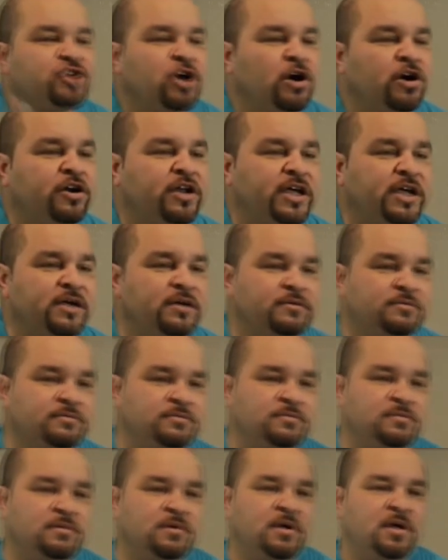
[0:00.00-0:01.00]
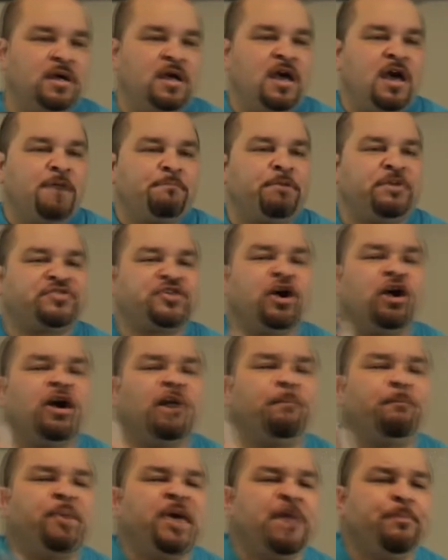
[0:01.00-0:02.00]
dirty. But there
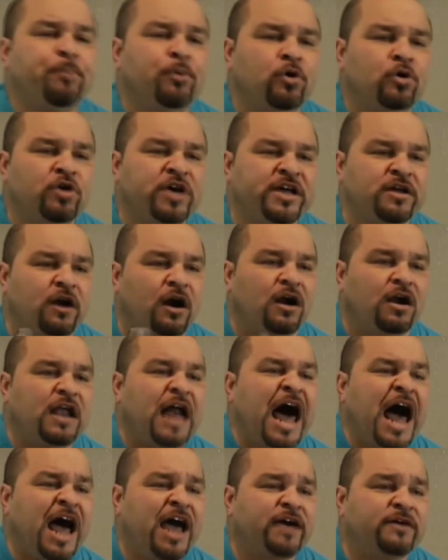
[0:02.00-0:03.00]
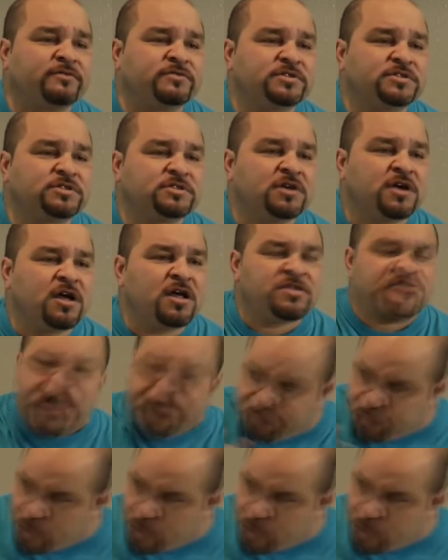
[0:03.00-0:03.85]
are people in our lives that